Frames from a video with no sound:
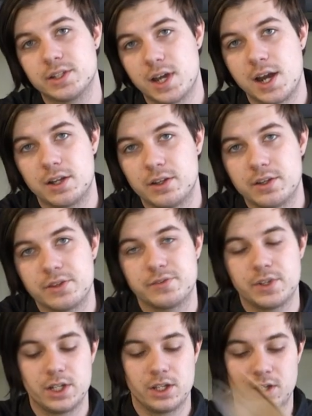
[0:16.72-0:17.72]
the title of this
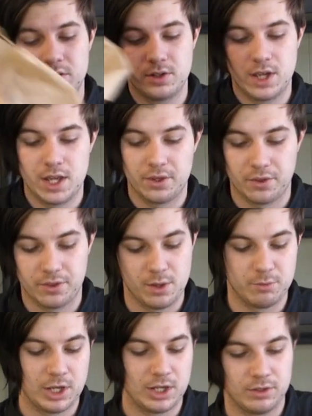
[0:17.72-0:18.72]
video and the
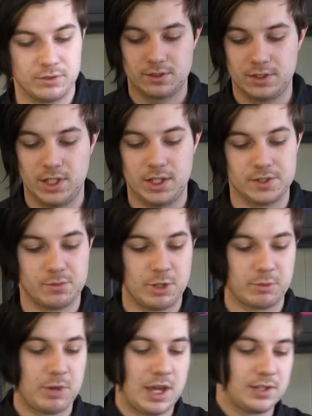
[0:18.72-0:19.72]
thumbnail. It is a
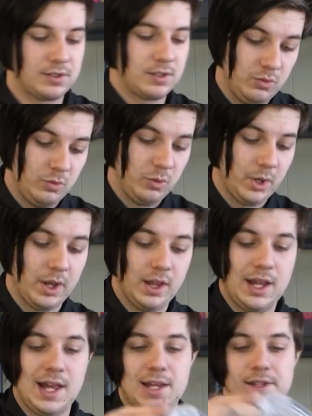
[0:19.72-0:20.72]
Mick mask, one of the
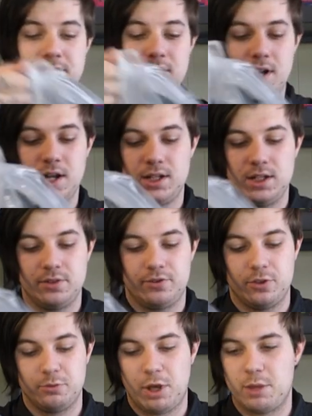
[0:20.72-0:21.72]
last that I need
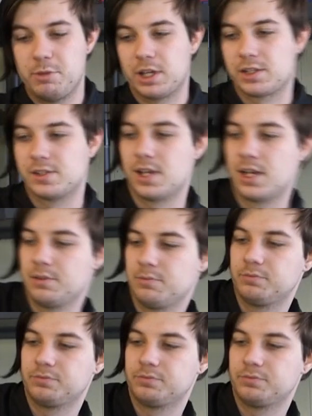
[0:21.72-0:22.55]
for my Mick set.